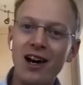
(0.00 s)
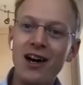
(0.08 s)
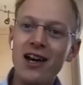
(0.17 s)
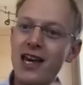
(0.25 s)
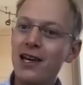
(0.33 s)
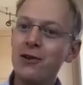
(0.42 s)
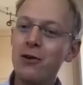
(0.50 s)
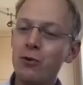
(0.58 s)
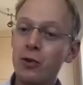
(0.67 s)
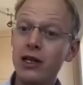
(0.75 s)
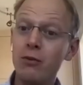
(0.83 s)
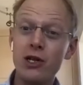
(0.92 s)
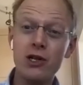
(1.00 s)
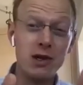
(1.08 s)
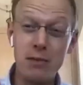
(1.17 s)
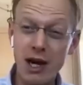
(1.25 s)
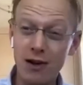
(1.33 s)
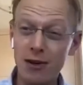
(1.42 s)
and we just
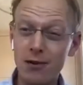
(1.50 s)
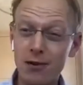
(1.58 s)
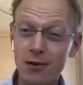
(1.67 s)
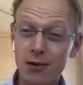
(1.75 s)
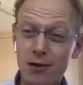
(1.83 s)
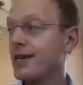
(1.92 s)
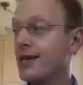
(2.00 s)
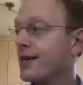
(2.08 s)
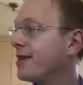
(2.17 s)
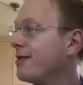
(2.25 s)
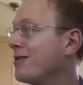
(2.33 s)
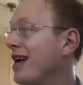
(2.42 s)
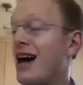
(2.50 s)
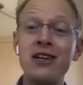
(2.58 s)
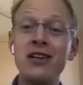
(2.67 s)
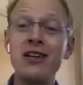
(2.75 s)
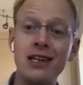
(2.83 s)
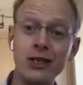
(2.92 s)
compare, say, like the
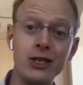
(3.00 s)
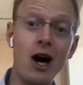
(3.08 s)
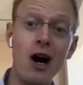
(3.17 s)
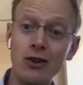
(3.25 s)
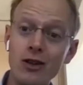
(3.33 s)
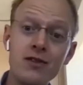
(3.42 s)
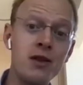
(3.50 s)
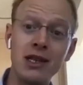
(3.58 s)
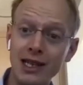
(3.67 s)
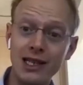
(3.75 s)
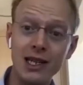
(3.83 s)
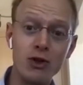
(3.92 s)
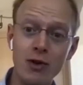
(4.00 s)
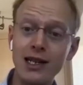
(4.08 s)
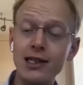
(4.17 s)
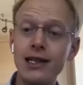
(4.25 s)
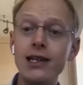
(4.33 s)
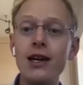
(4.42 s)
efficacy on the dollar of something like Give
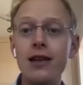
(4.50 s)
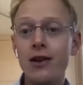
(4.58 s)
Directly,